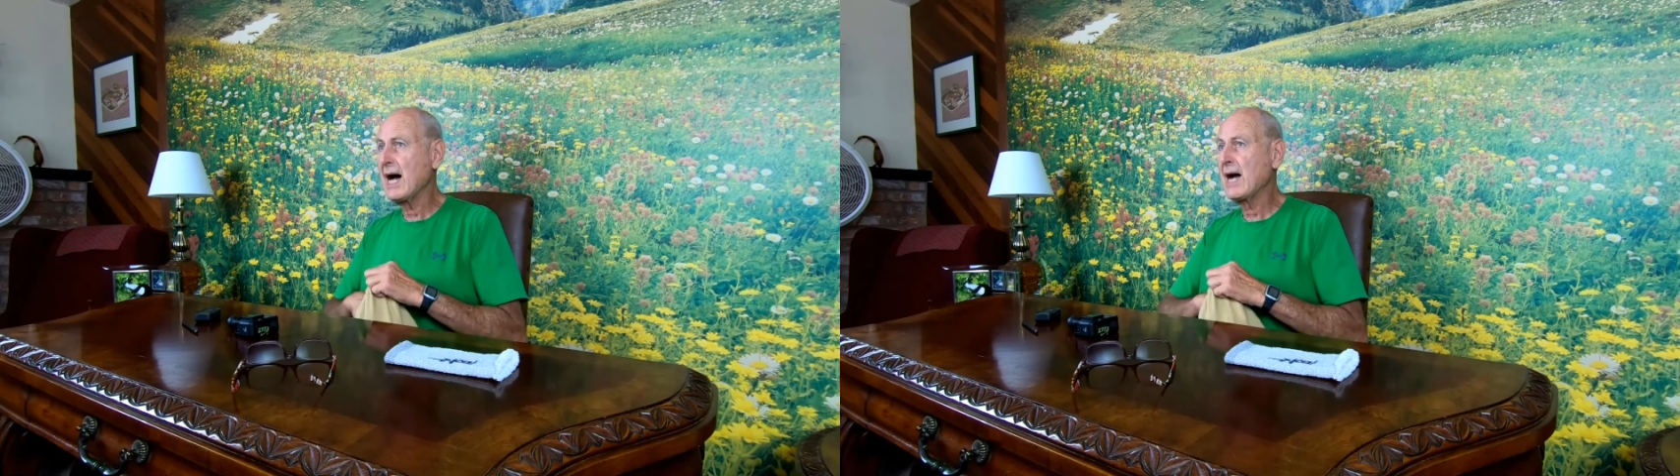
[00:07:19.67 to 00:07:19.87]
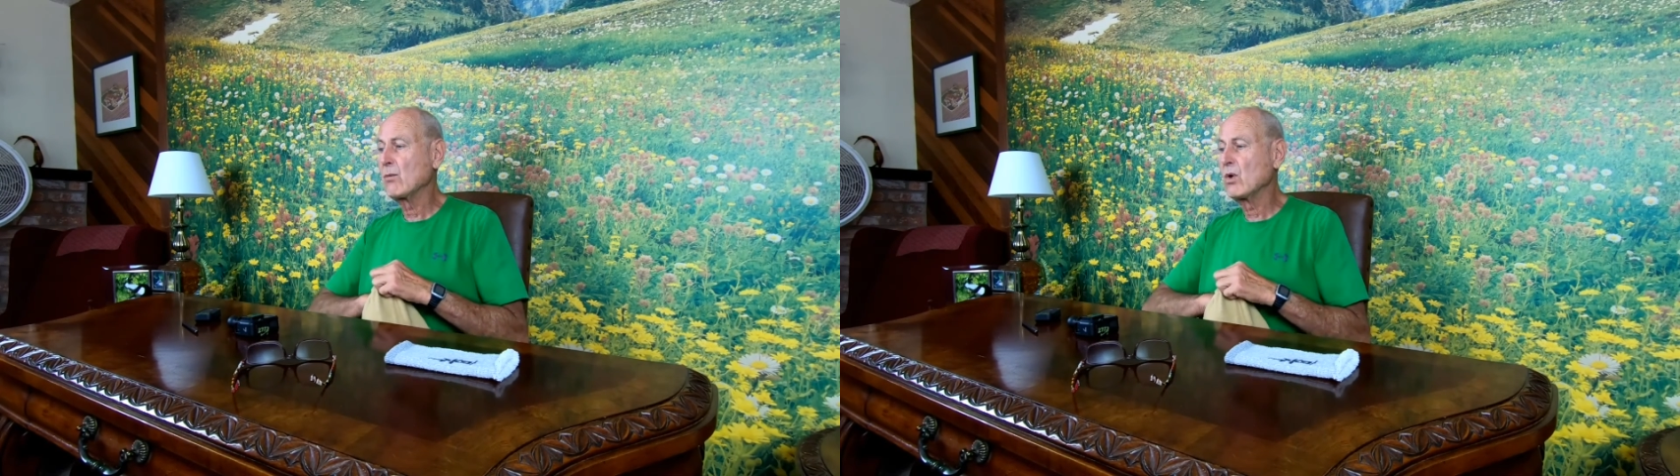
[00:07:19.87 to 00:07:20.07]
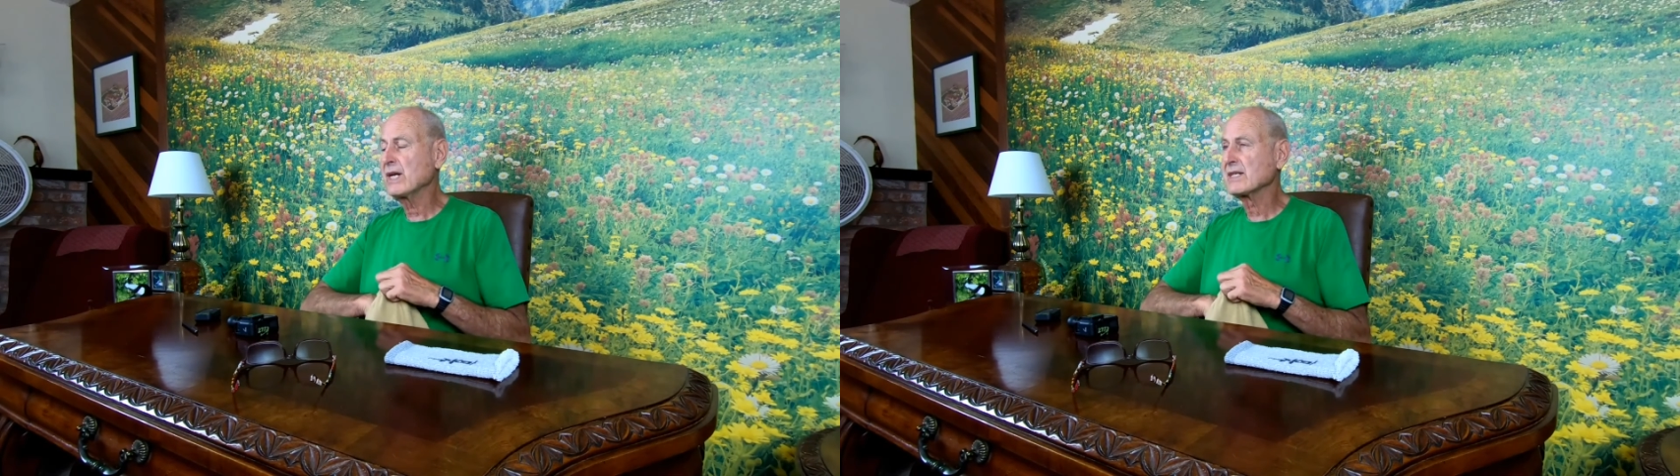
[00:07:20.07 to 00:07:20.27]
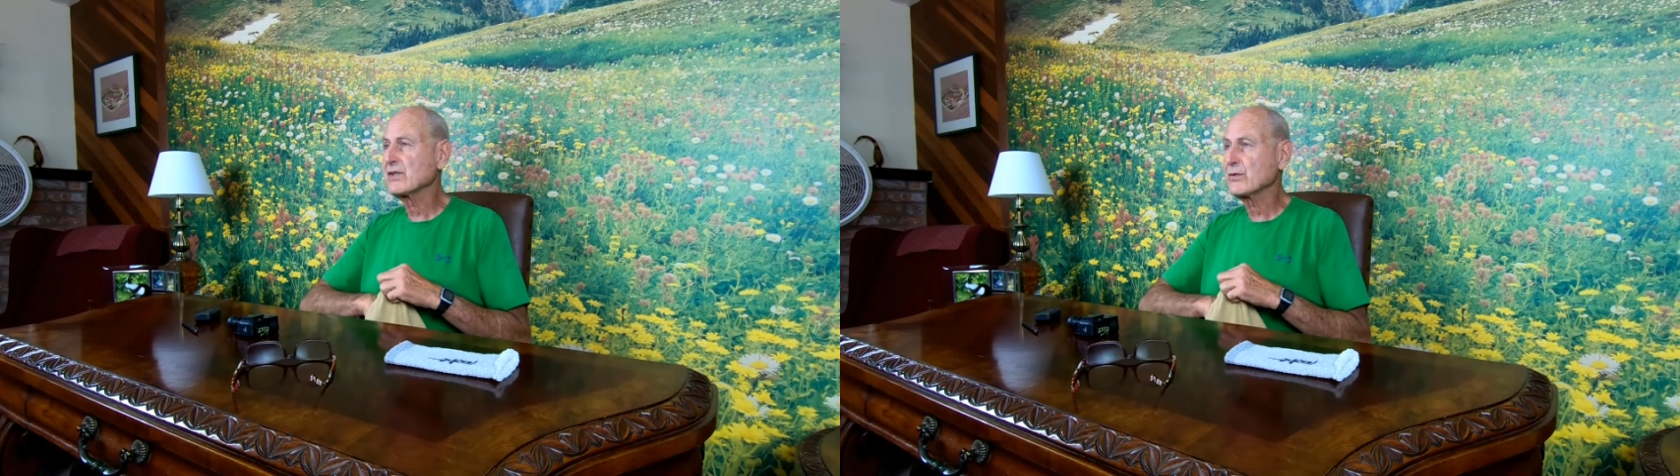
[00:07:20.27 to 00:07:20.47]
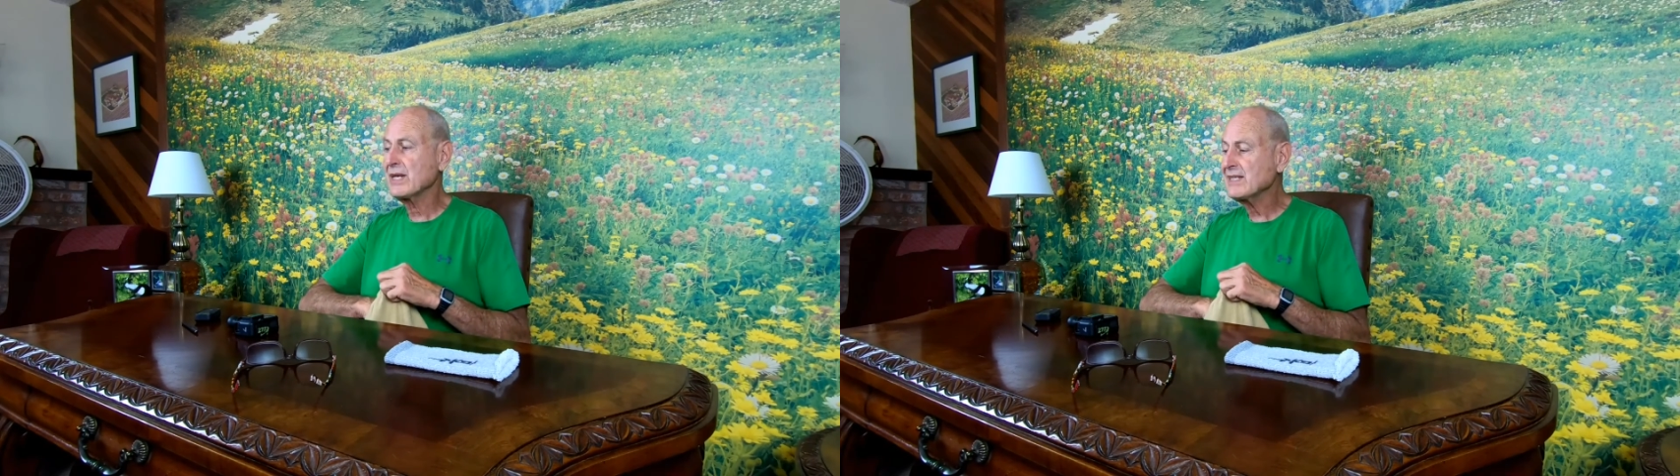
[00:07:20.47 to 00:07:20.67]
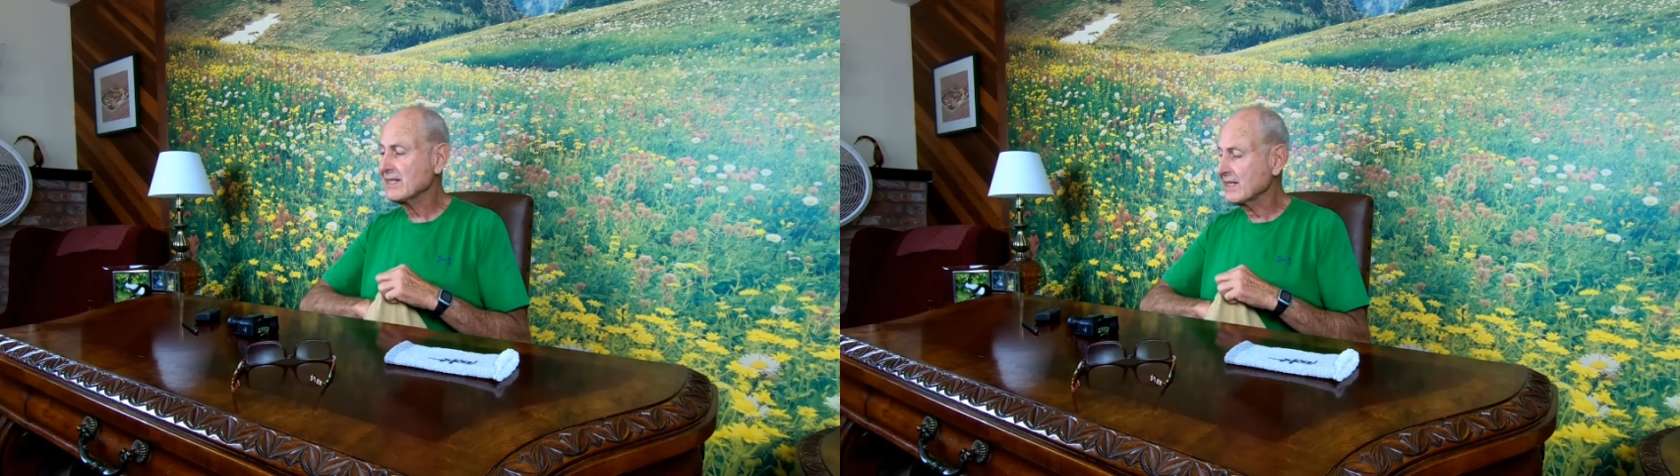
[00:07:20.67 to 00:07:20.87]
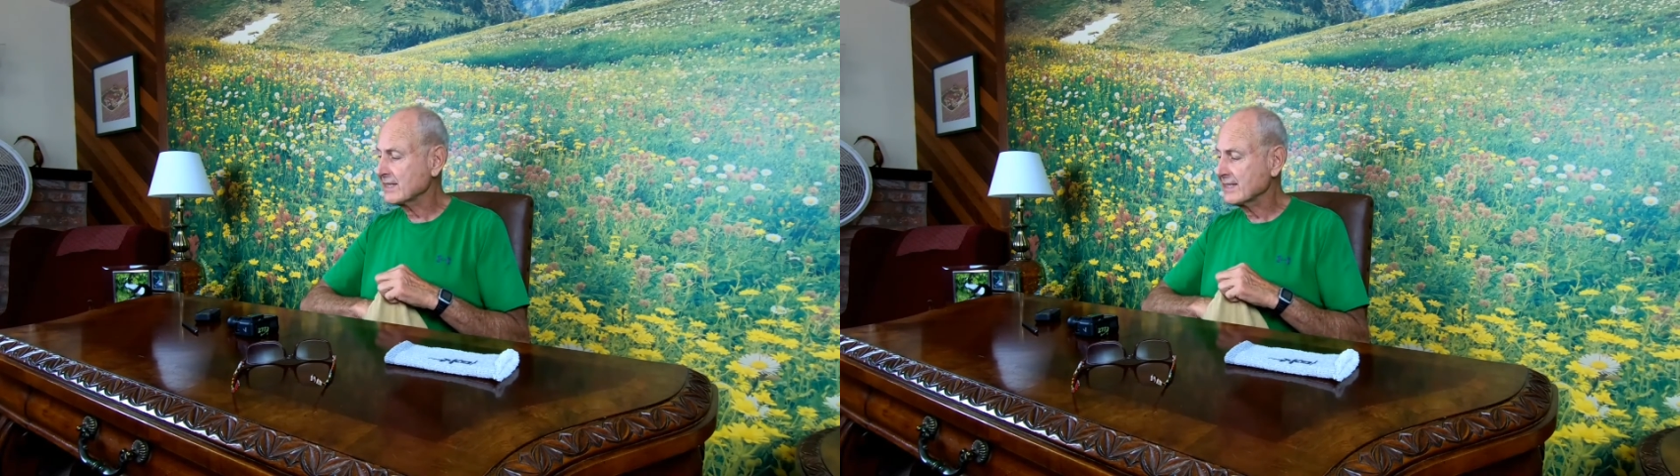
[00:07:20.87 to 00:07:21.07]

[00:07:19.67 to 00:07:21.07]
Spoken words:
I want to stress that